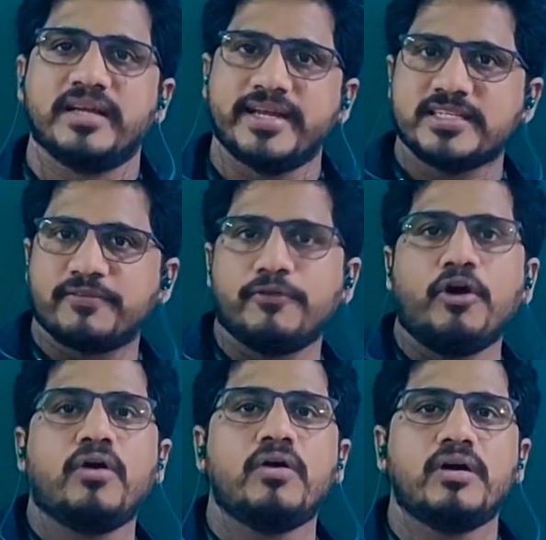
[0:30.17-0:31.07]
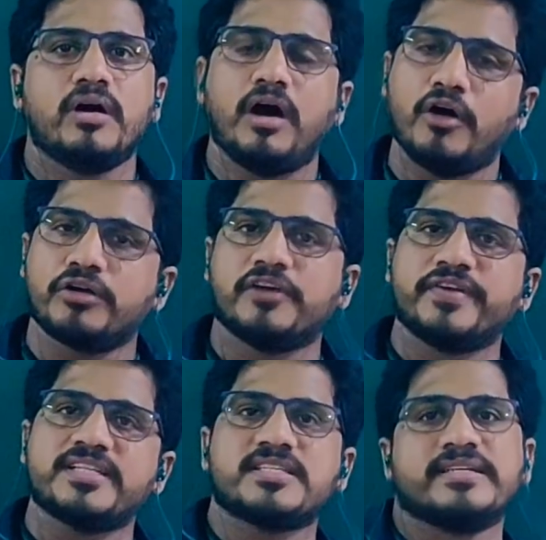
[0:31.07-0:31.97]
its flow out
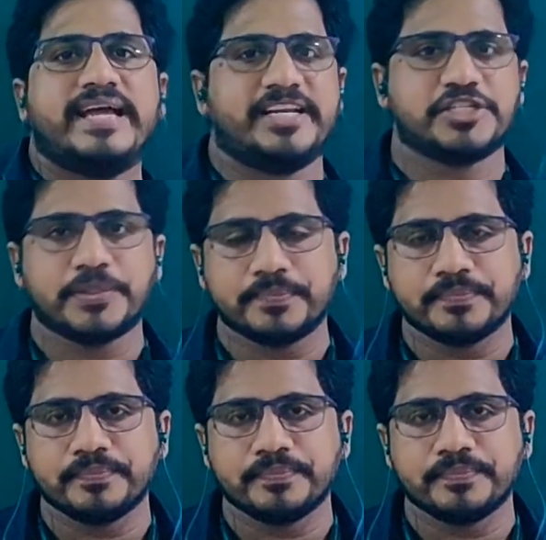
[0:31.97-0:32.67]
of its direction.